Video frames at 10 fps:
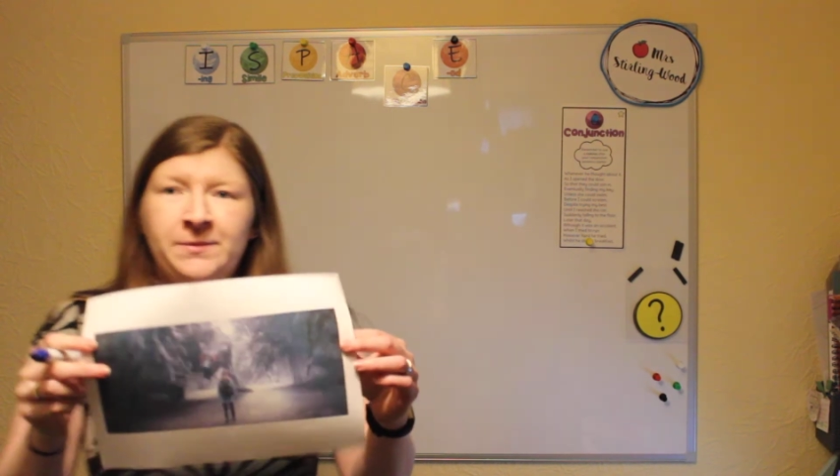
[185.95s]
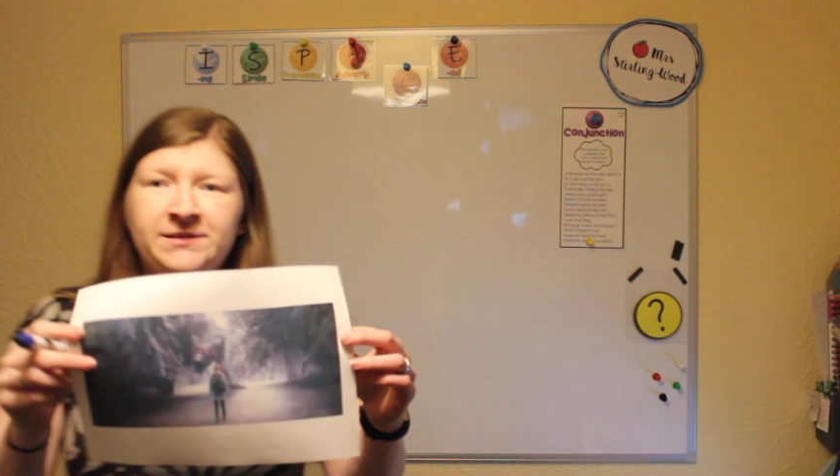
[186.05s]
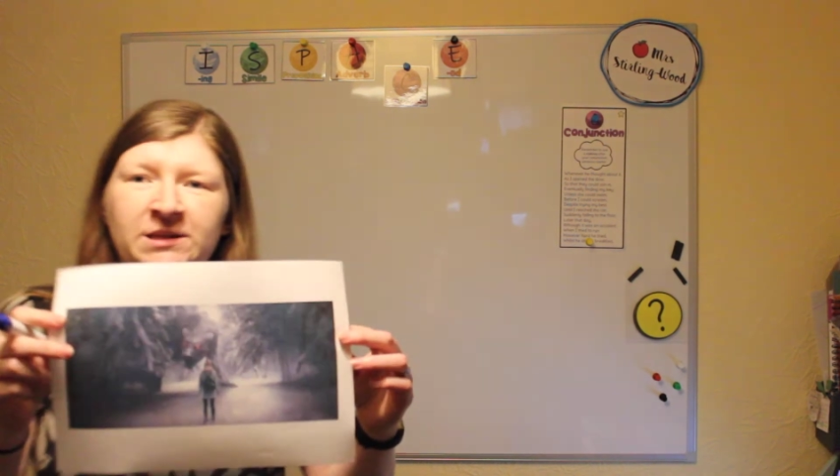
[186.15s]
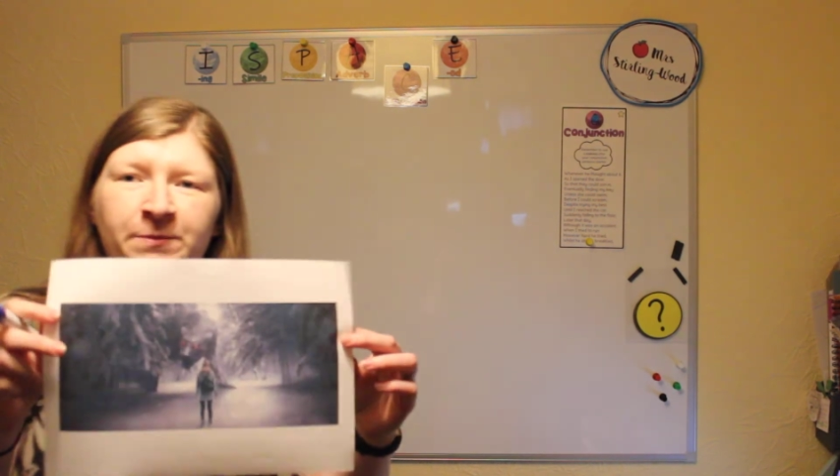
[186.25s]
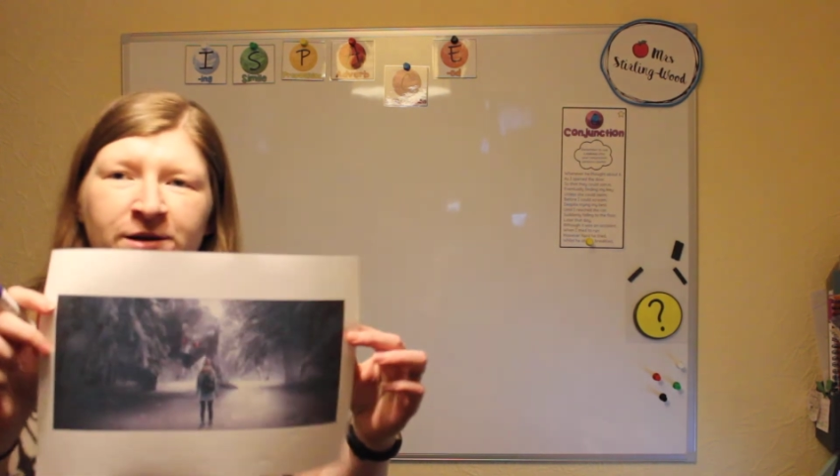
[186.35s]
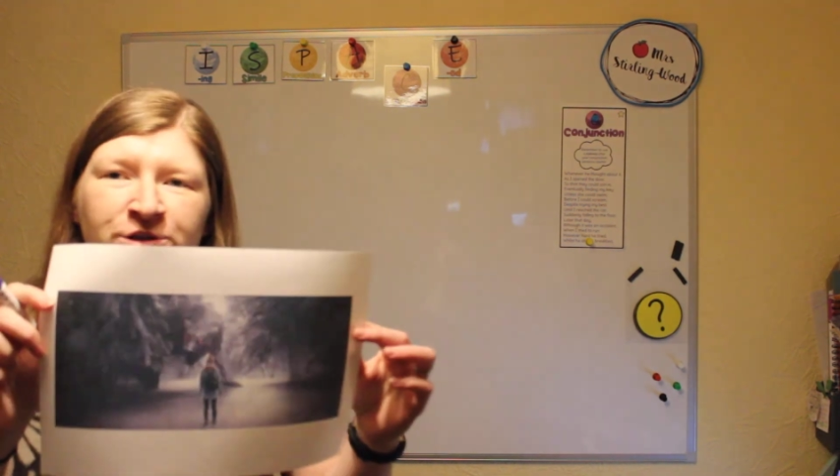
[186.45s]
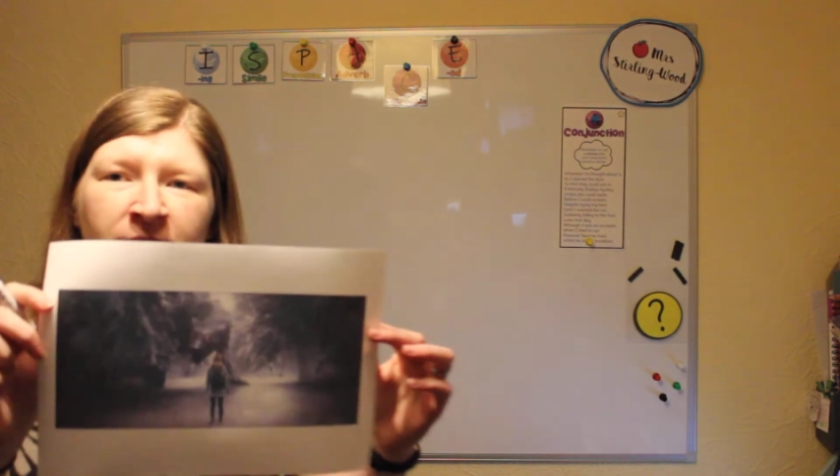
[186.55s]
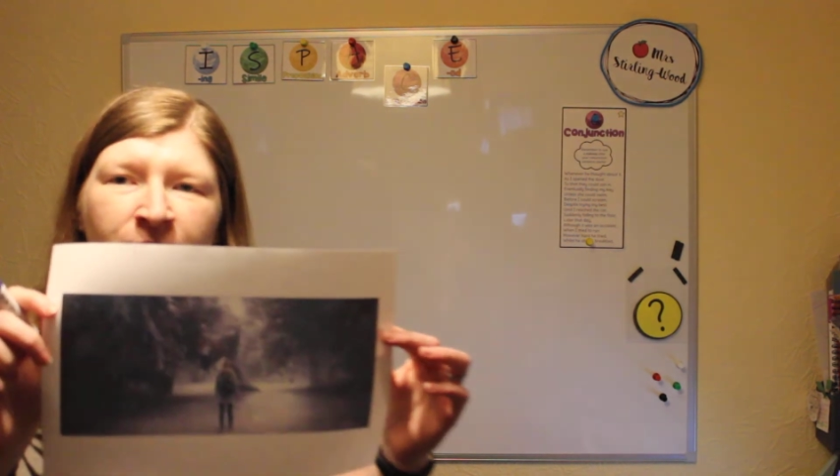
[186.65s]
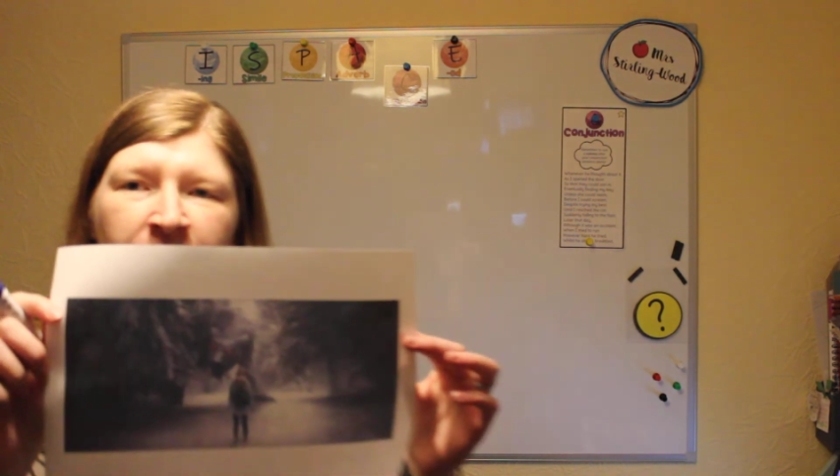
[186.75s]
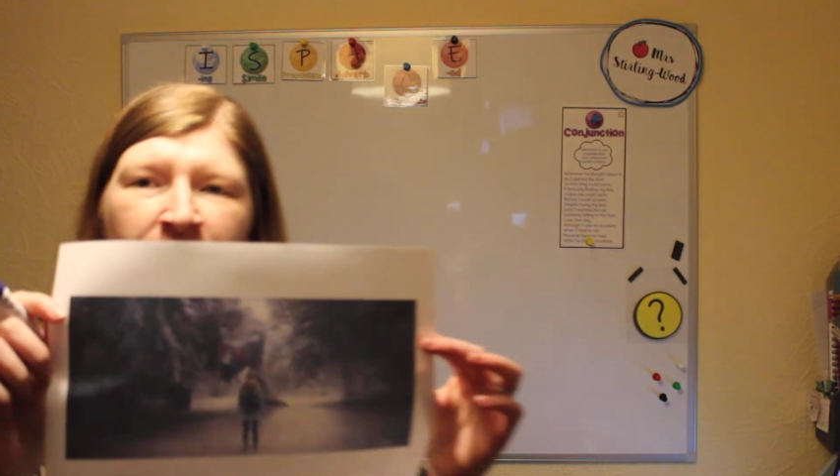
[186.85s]
This is the picture
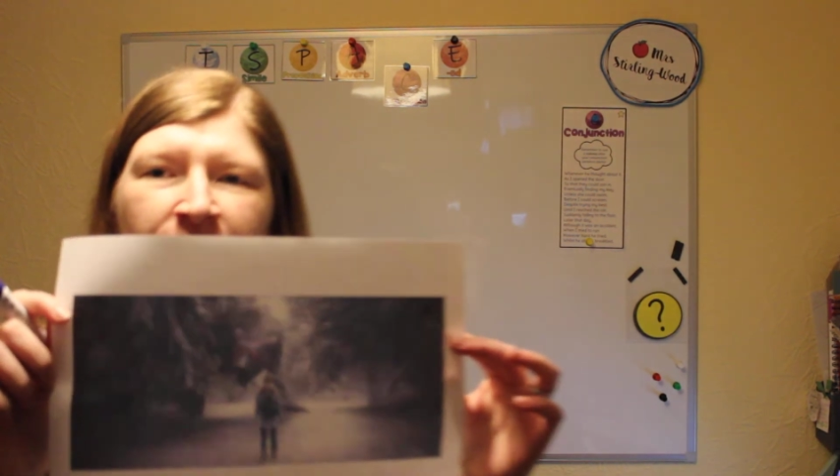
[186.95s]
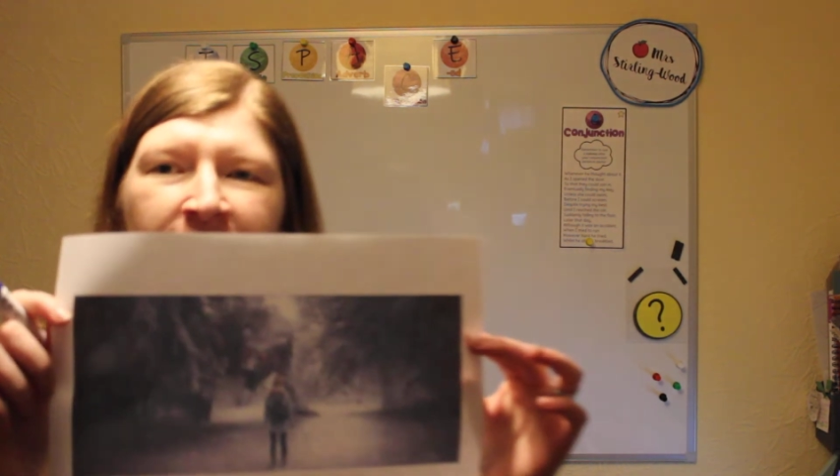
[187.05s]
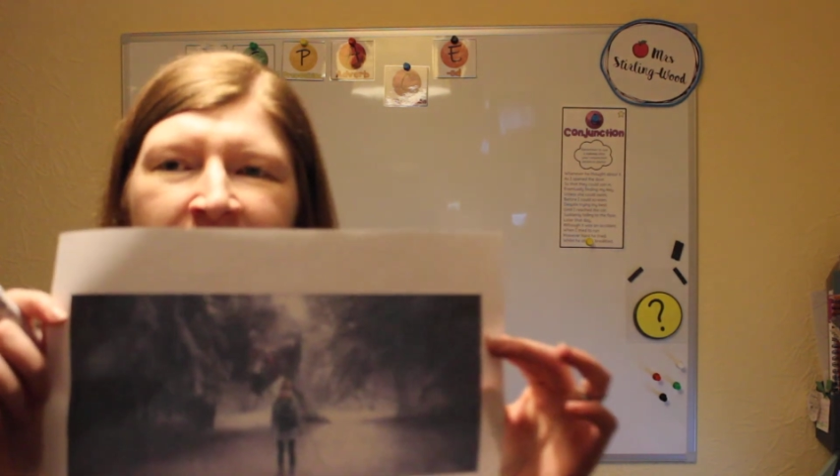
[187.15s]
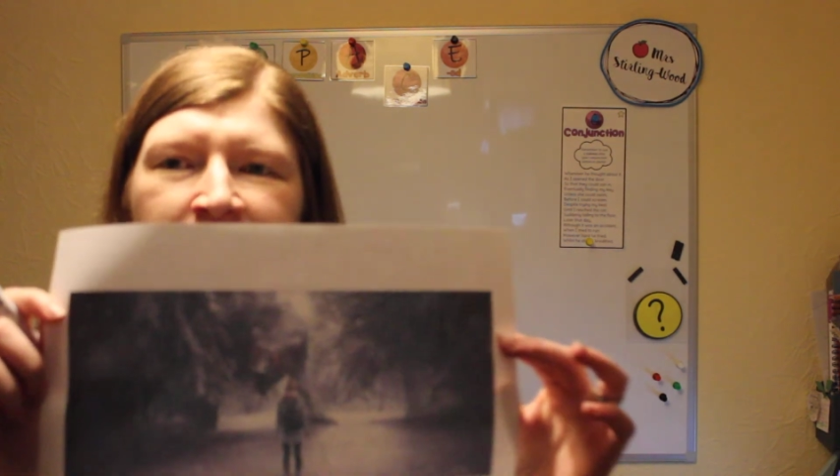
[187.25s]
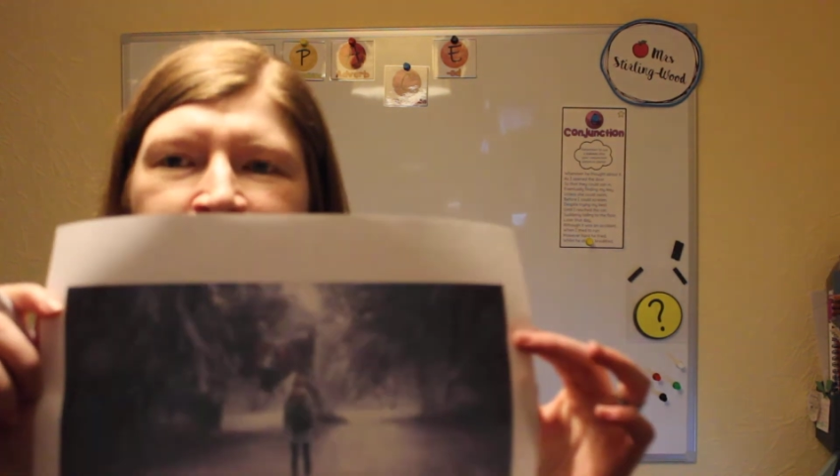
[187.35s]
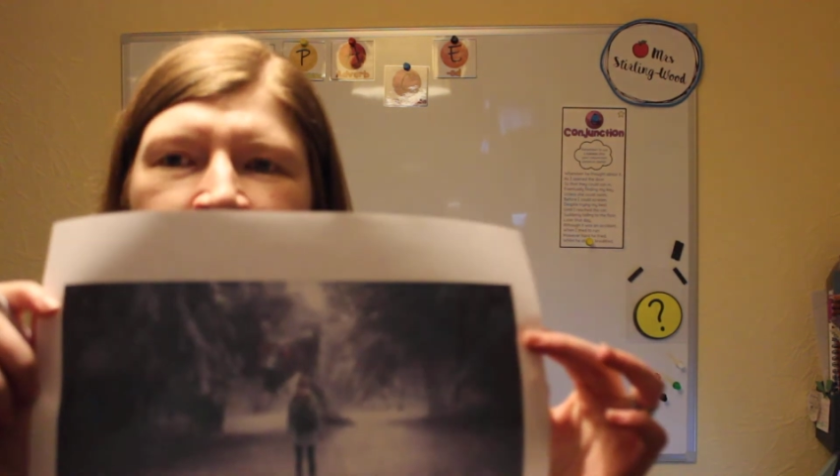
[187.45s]
I'm going to be looking at.